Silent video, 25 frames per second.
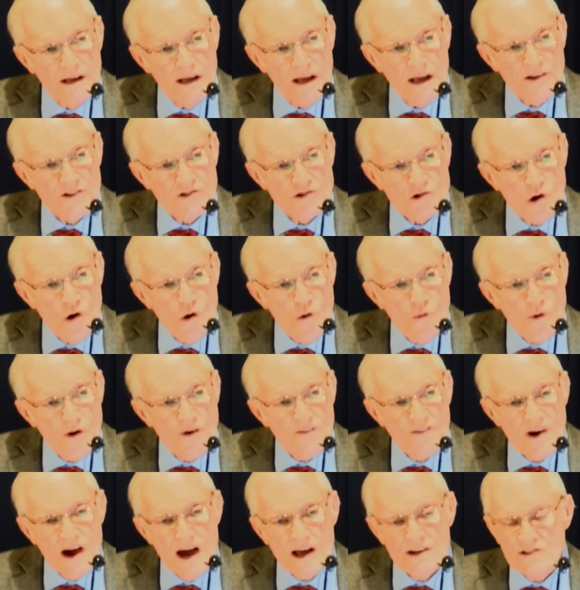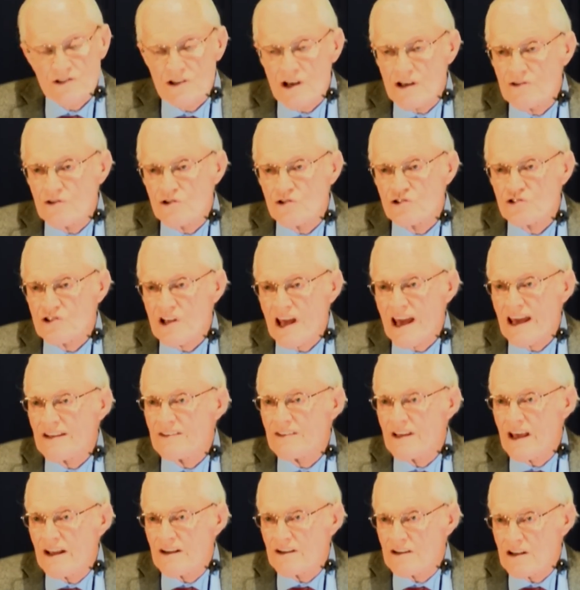And so we've got to
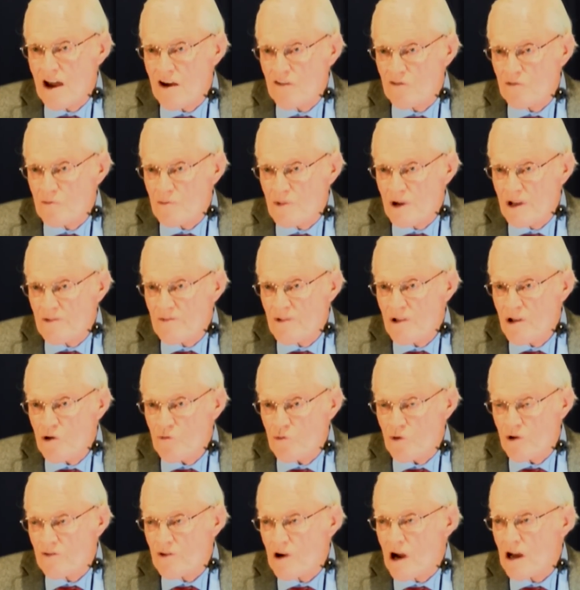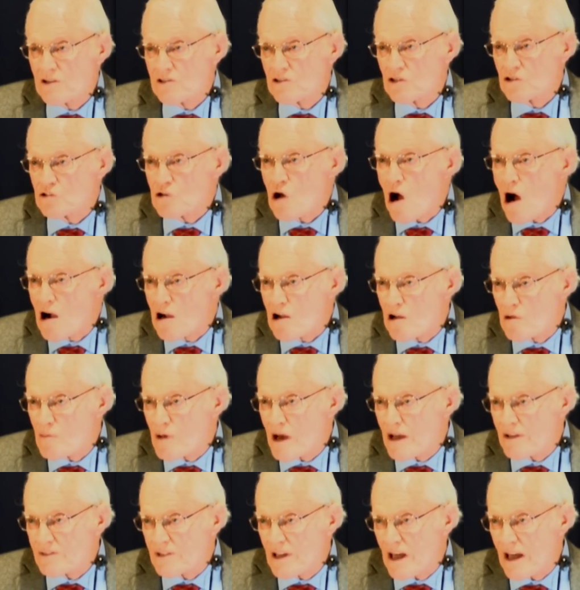understand that government. We've got to talk
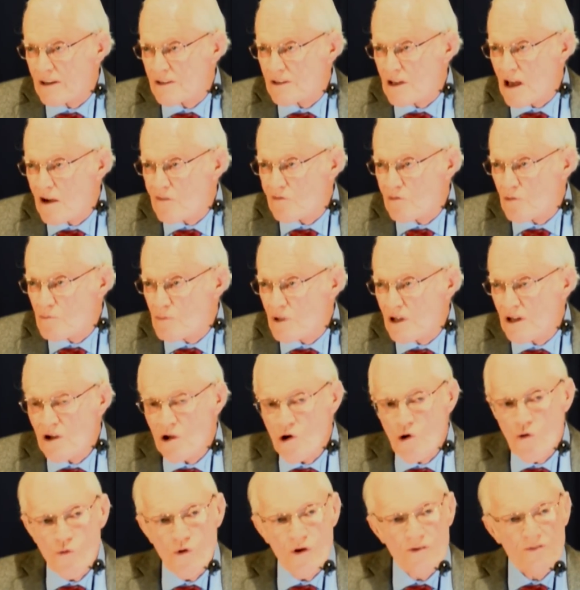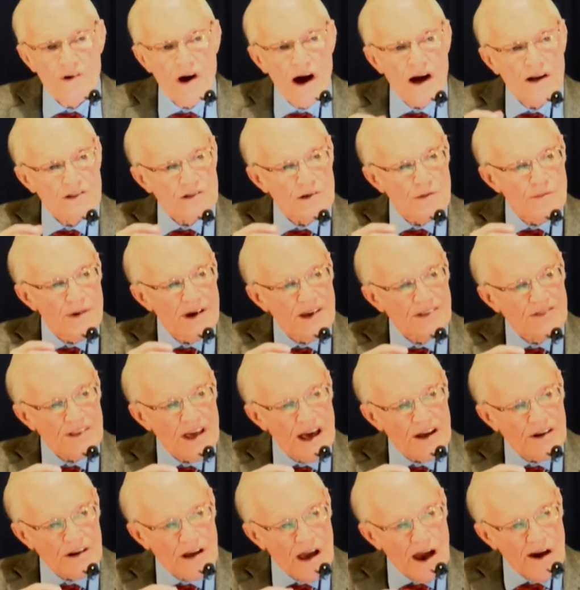about that government. We've got to make
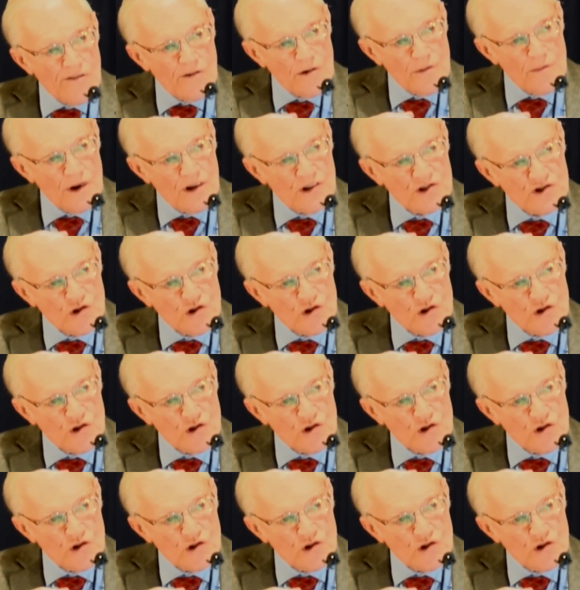that government